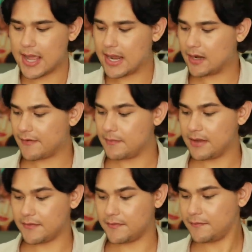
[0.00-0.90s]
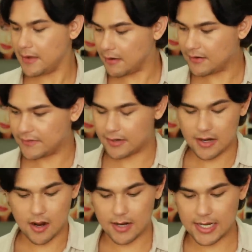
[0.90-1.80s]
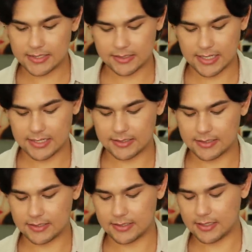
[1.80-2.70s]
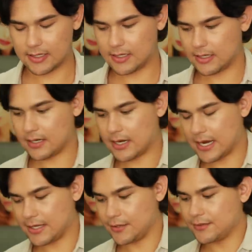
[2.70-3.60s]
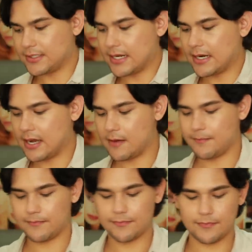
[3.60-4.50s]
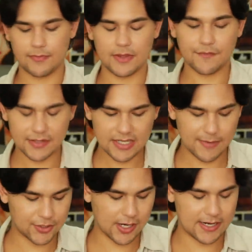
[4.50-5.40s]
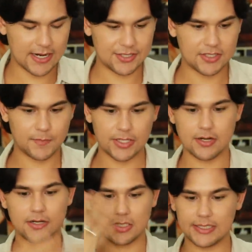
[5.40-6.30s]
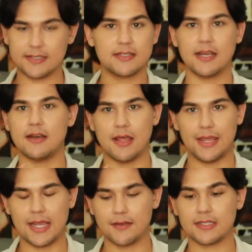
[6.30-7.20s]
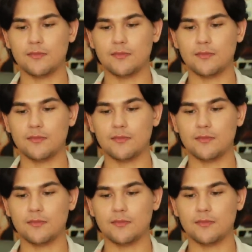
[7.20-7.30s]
And if I'm being very, very honest, it's, I used it, um, the first time I tried it, I just put it on clean skin, nothing else.